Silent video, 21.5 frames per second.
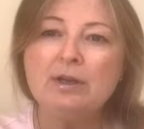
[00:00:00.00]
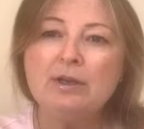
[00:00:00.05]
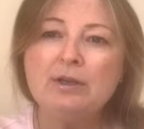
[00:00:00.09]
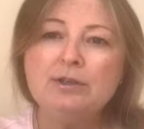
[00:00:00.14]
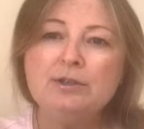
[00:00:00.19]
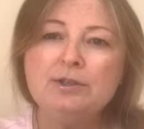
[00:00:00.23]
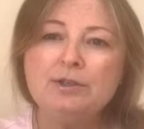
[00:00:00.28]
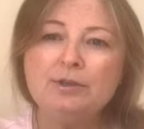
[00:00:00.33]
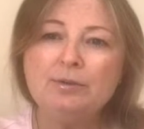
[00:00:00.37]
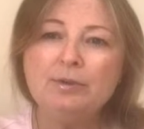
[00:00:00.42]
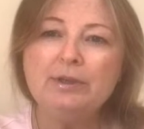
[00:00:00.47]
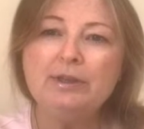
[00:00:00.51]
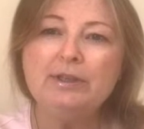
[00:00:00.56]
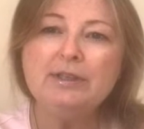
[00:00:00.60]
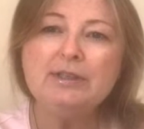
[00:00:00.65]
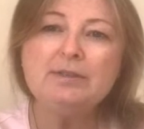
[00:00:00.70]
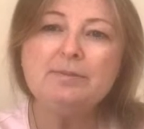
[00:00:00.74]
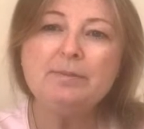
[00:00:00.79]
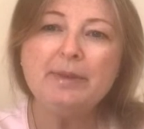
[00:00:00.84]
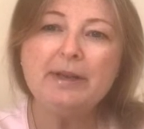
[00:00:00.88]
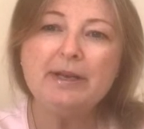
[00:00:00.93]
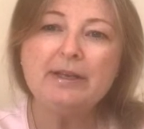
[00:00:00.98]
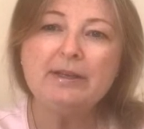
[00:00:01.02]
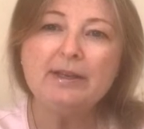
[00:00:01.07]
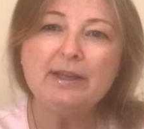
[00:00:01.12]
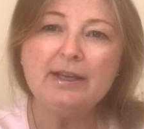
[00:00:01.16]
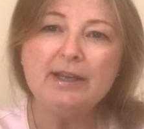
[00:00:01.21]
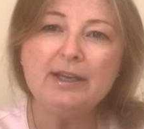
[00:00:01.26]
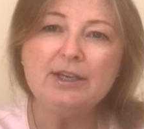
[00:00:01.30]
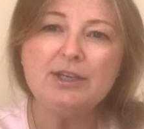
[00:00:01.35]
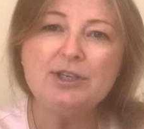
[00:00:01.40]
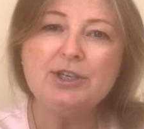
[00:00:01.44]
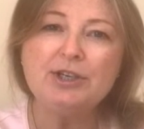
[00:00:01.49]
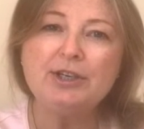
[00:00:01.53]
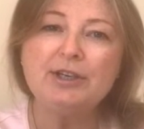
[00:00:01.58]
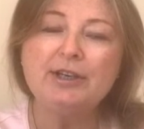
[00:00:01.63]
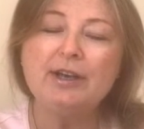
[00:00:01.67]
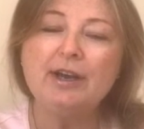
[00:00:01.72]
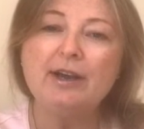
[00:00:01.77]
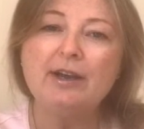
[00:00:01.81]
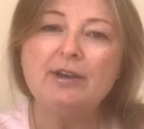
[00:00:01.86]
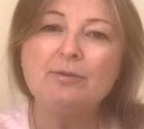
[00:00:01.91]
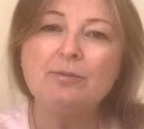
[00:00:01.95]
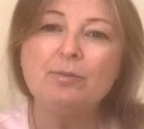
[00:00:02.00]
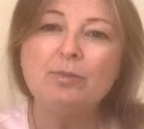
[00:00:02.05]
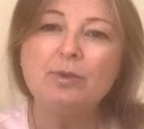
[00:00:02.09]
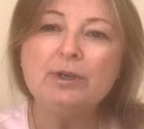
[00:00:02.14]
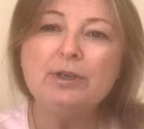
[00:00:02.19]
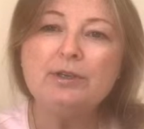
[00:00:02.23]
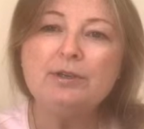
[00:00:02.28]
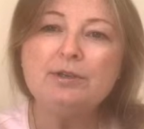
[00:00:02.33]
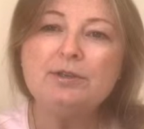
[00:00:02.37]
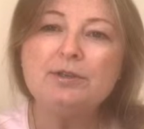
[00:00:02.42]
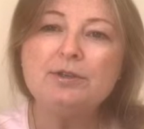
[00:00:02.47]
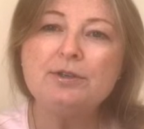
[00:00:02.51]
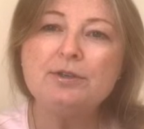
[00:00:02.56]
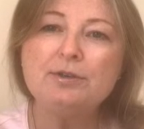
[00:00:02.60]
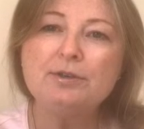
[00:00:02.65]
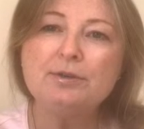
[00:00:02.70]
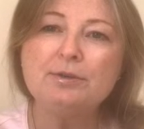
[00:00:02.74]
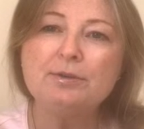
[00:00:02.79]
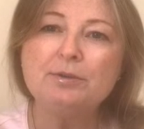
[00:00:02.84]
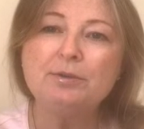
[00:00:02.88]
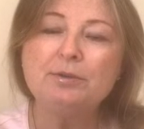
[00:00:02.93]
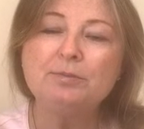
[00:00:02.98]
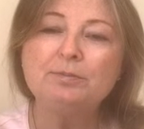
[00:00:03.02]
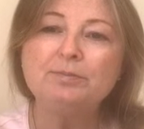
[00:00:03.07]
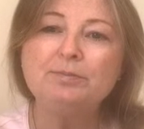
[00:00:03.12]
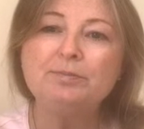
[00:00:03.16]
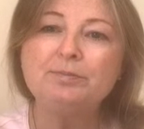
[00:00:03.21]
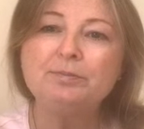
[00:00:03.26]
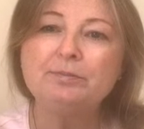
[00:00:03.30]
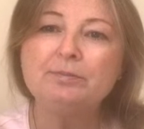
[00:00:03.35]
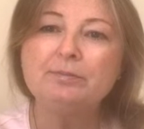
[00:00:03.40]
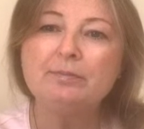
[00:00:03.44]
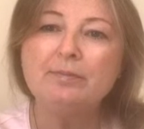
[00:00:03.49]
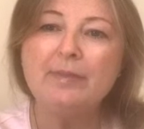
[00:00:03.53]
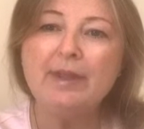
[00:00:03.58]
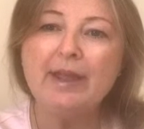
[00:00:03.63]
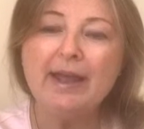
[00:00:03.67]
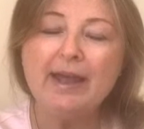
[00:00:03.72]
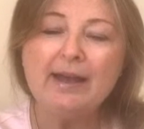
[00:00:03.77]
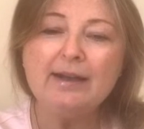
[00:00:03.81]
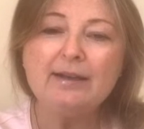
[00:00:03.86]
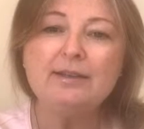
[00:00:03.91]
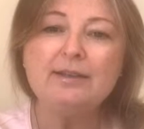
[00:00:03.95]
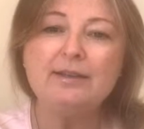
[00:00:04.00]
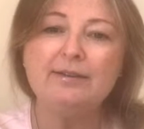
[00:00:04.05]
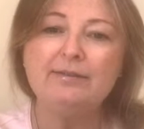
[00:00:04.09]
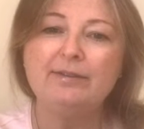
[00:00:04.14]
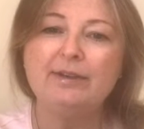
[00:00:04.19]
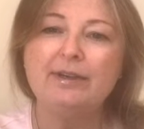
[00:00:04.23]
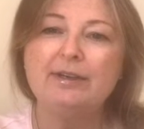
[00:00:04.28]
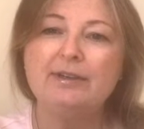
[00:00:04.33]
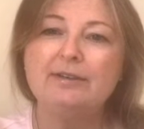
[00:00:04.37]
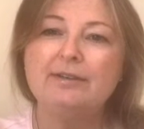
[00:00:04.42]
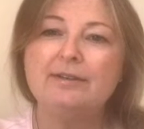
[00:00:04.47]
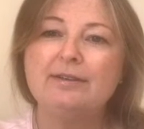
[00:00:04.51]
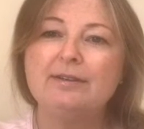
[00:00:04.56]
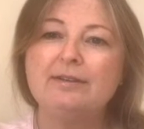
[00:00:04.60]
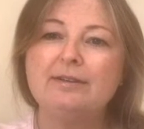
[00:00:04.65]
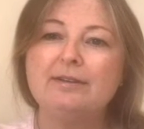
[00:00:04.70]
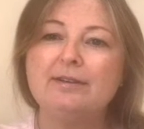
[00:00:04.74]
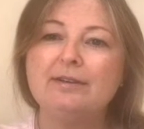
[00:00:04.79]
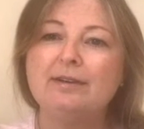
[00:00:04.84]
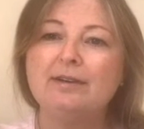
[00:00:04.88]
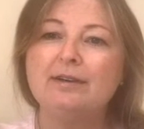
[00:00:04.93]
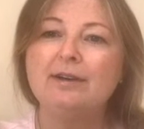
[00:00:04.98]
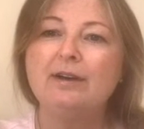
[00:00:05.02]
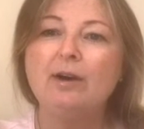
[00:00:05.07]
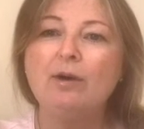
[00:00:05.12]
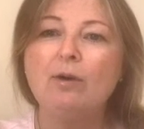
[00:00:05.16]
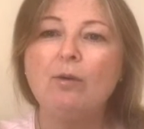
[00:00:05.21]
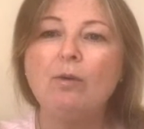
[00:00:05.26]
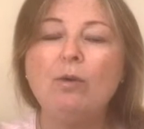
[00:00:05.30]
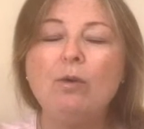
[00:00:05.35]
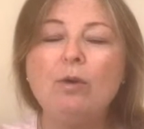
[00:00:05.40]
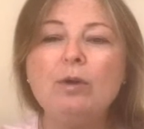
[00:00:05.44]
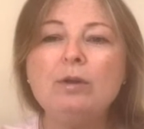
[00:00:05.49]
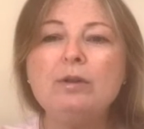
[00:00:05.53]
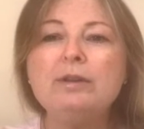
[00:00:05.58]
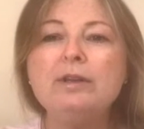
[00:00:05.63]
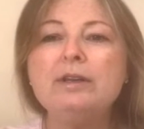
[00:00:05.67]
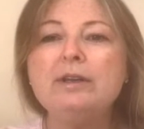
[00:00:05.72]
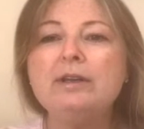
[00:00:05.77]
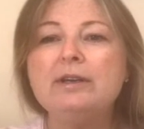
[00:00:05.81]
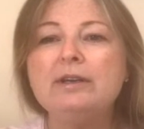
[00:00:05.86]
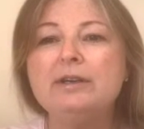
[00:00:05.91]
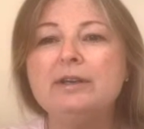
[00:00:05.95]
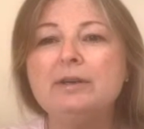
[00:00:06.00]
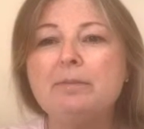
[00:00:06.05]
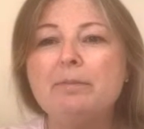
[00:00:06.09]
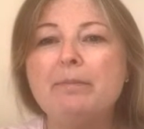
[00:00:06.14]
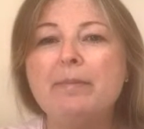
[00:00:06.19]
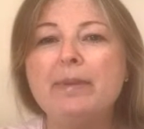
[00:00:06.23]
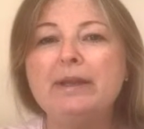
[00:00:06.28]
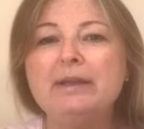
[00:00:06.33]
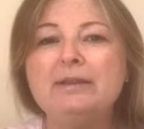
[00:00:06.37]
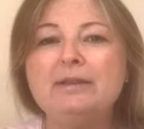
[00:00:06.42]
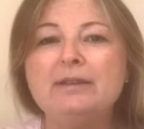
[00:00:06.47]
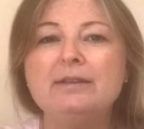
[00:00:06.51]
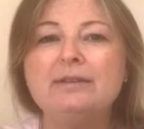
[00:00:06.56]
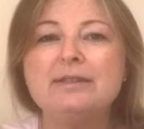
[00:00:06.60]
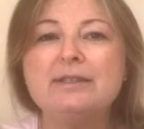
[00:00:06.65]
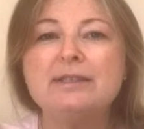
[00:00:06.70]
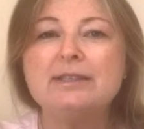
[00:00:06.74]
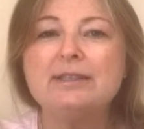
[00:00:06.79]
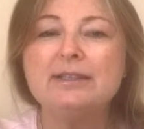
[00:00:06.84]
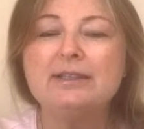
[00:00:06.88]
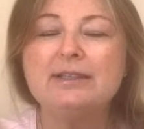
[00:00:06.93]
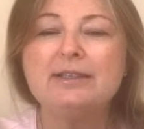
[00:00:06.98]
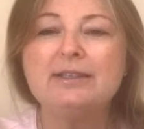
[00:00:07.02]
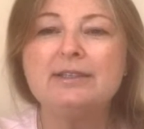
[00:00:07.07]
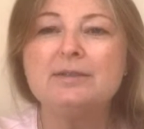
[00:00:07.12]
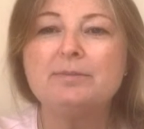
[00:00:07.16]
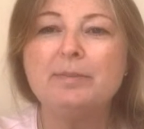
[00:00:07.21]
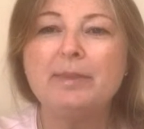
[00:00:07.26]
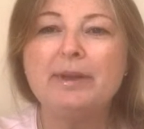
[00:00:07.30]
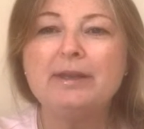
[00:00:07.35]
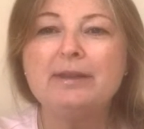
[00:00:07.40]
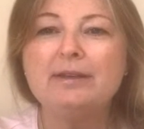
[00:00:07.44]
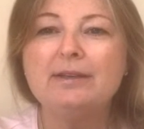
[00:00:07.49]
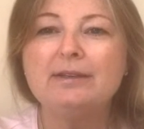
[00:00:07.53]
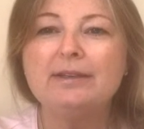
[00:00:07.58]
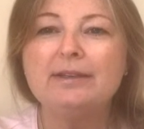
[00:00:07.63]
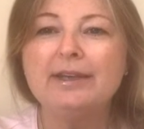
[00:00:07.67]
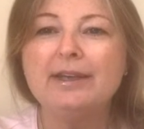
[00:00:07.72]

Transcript: So, in this meditation, I want to activate all the good mental seeds, mental